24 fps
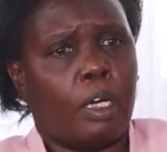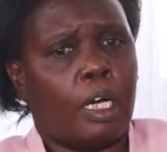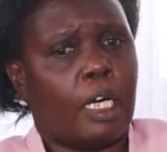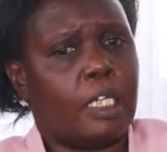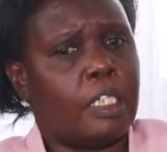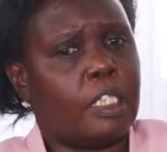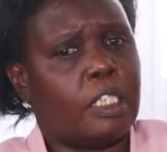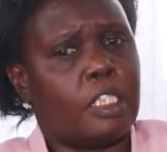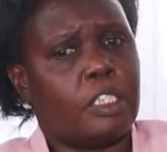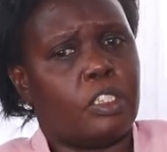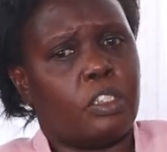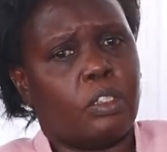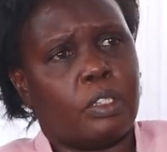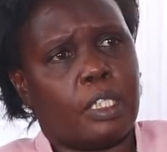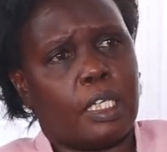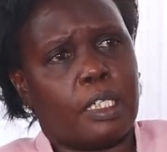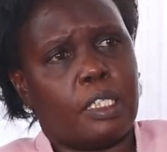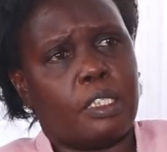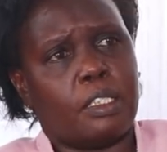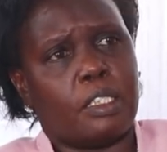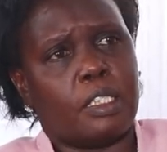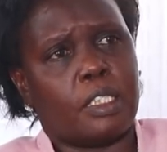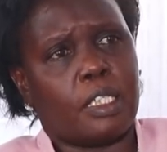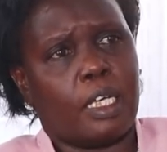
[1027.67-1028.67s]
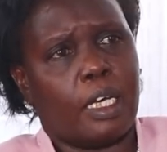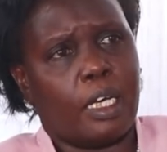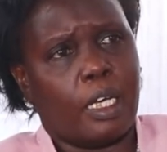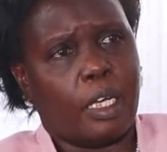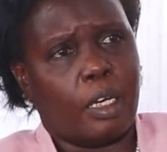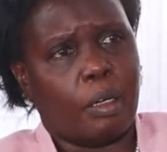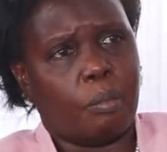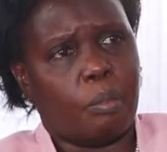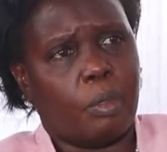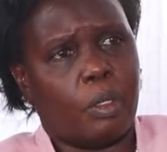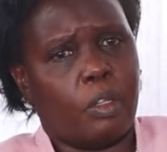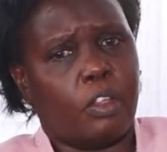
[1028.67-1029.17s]
And it is not a
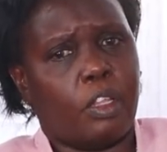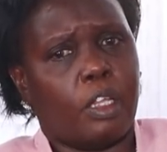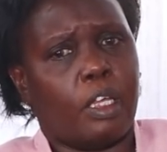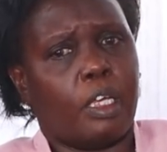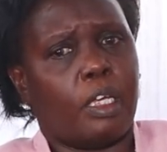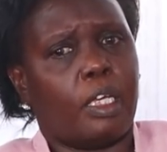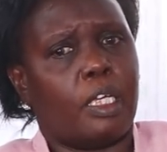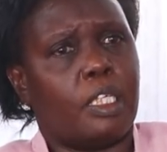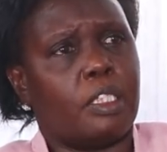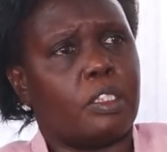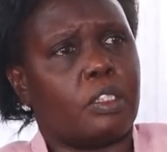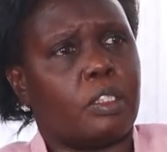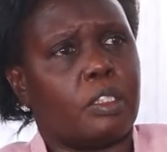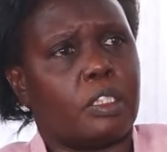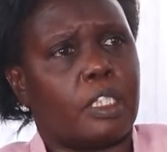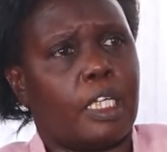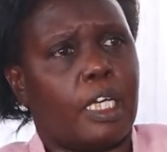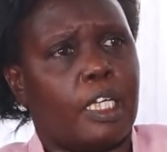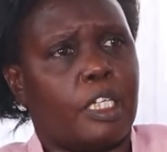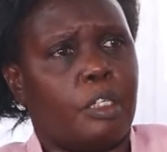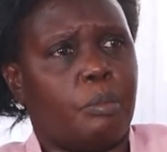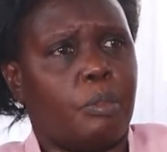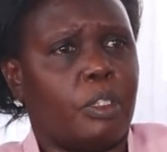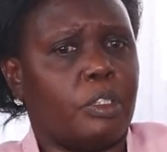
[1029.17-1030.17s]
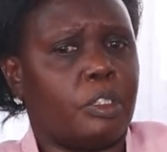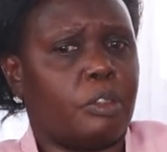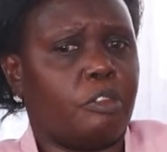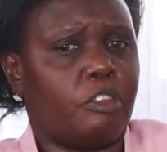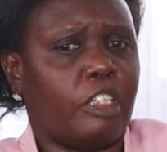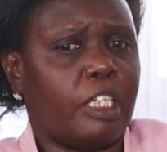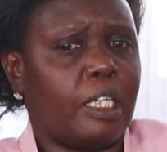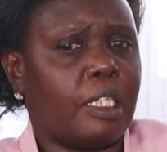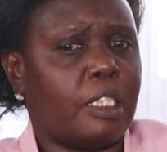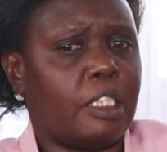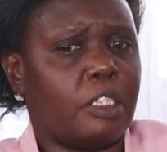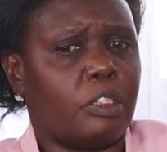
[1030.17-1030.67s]
desirable thing in society, because
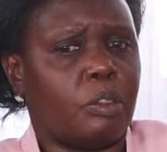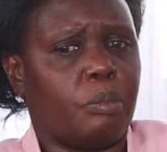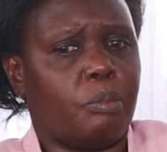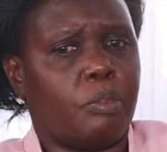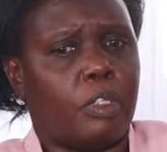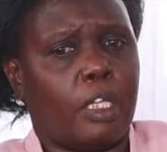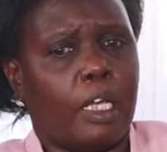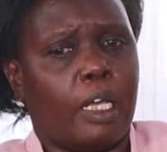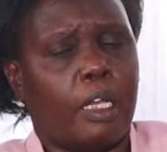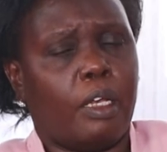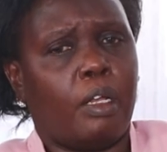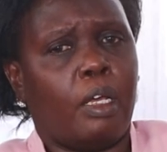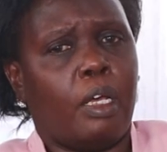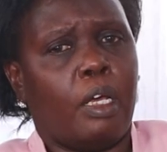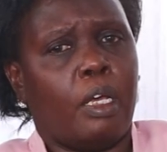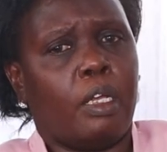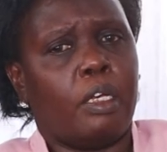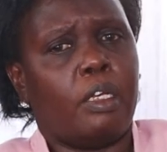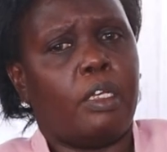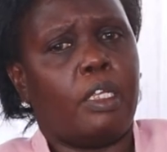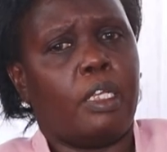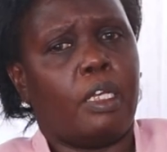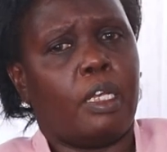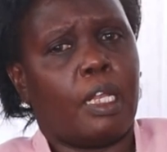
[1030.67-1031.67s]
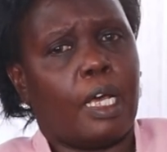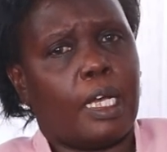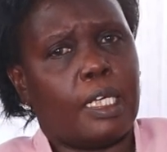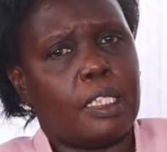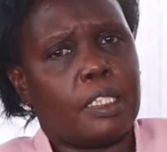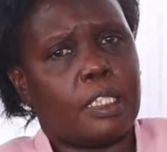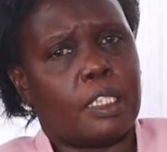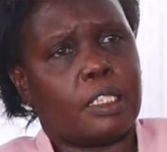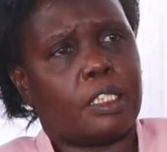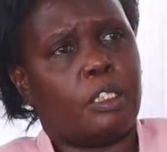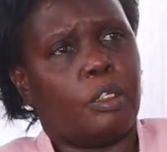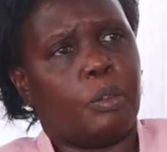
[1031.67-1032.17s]
vandalism then
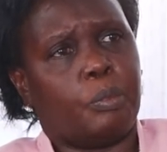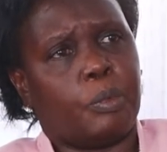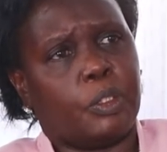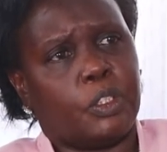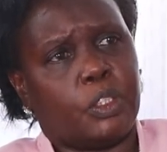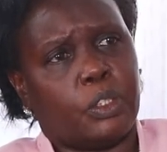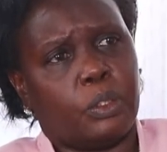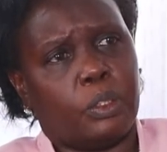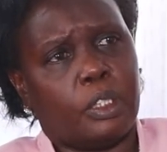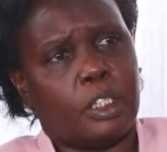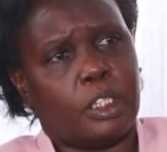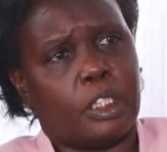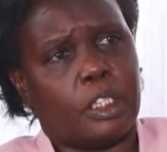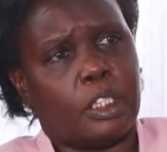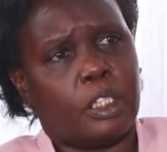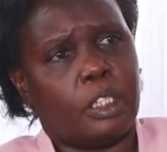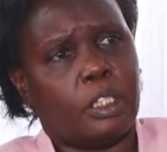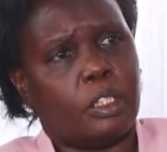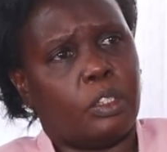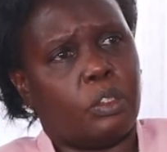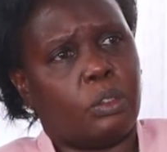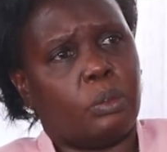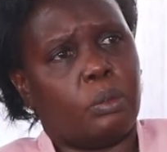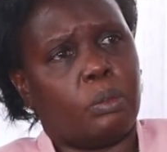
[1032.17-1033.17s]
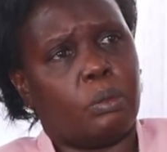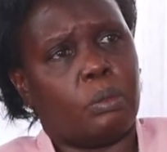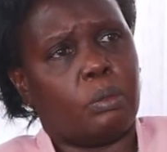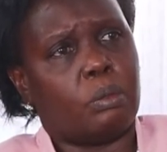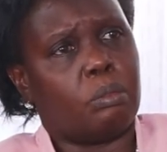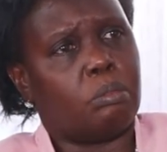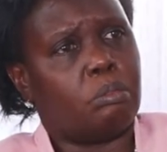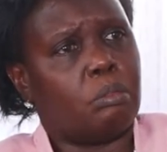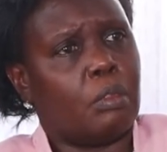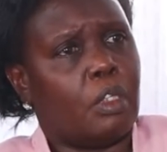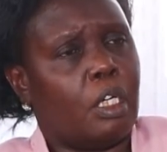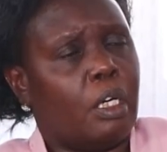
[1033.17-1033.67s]
denies us the opportunity
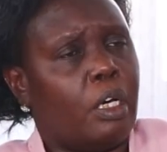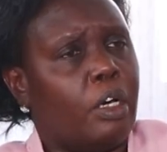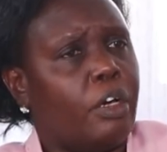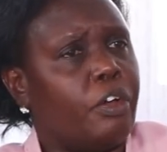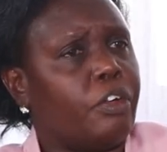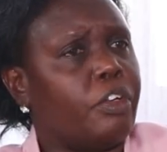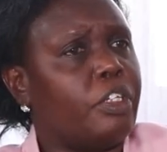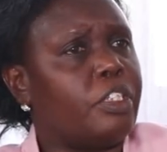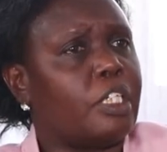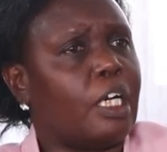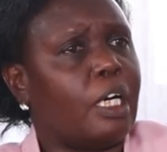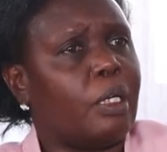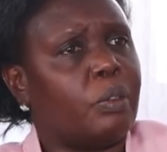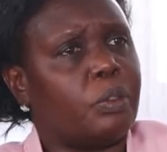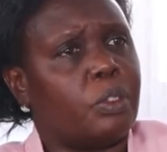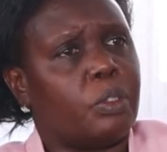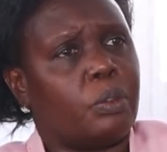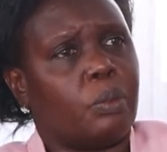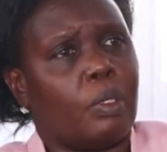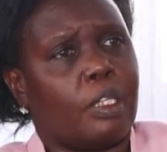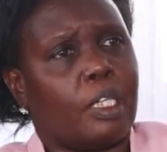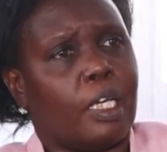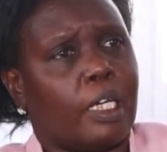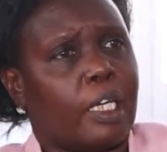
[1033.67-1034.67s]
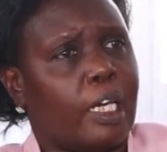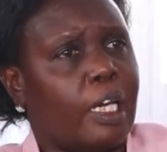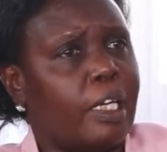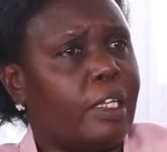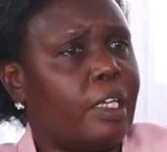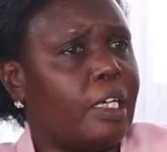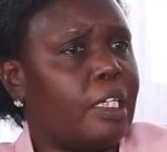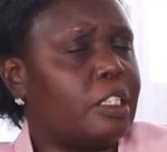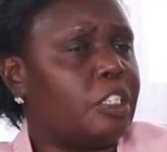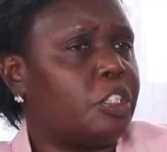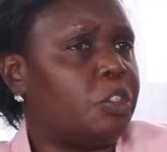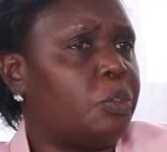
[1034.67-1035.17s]
to reach out to other
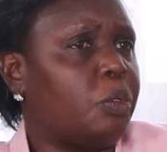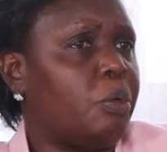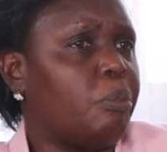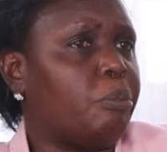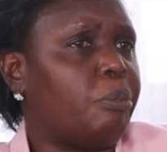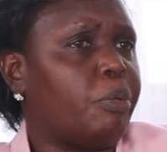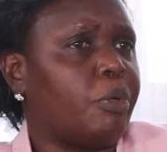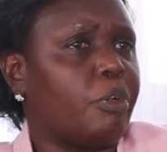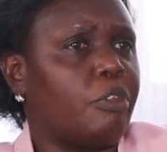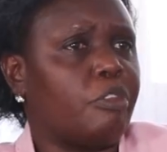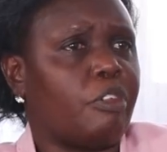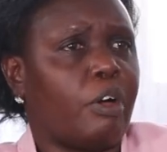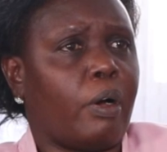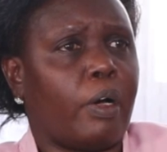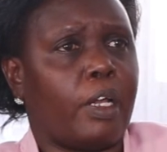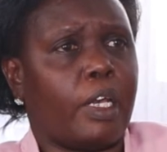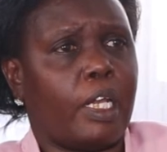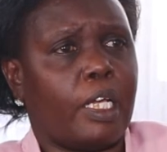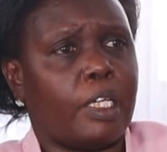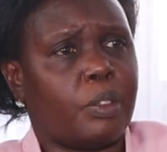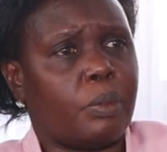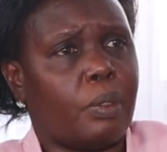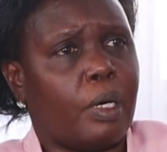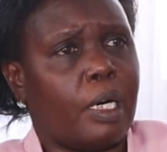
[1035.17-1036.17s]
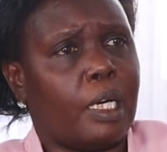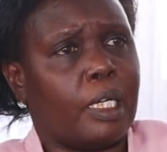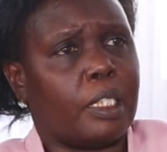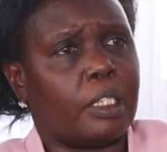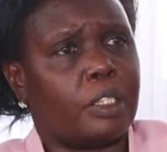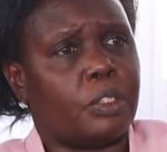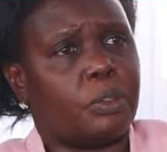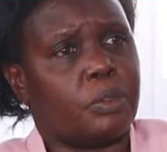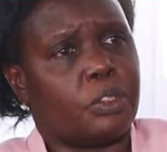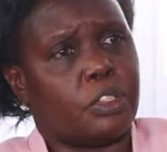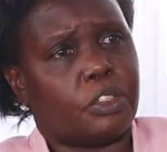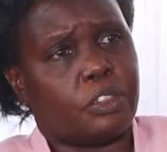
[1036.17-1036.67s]
Kenyans, to improve our
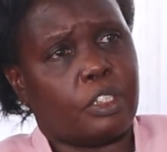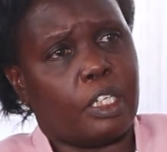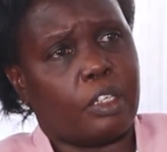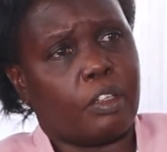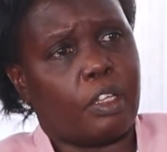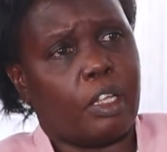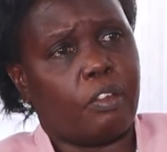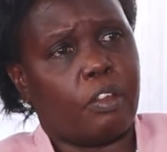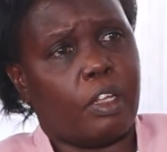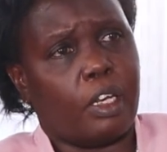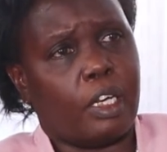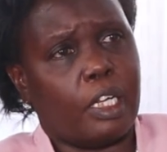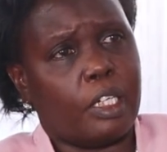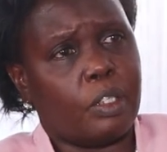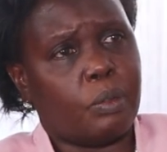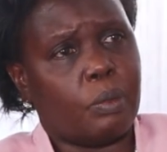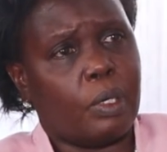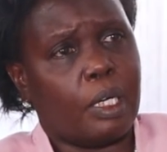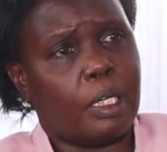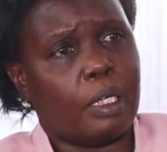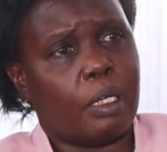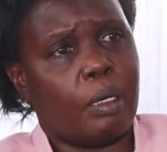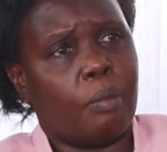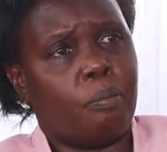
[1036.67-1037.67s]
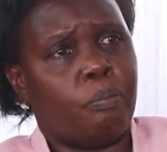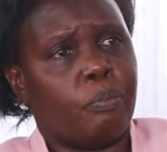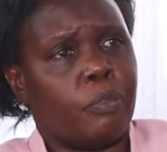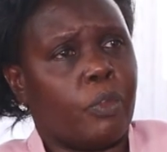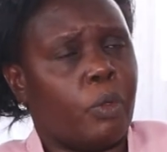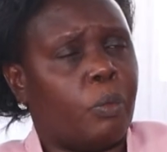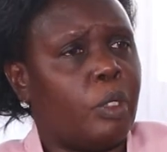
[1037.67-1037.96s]
network, to strengthen the network.